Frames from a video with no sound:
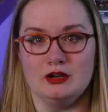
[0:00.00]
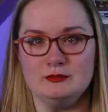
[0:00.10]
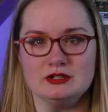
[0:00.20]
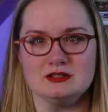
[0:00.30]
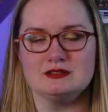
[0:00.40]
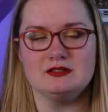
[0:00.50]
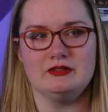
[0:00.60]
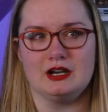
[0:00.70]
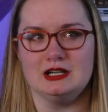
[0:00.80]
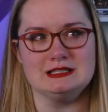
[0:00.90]
I'm just
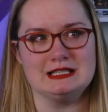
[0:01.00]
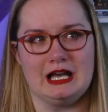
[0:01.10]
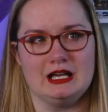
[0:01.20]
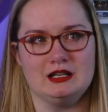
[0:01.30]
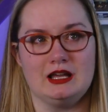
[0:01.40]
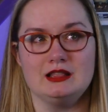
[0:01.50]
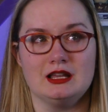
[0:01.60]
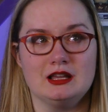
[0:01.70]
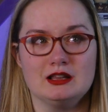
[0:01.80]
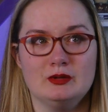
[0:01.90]
very sad. I
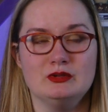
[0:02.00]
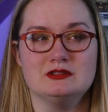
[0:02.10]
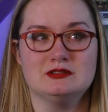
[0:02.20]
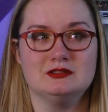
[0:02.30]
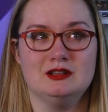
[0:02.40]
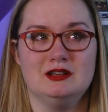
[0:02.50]
think it was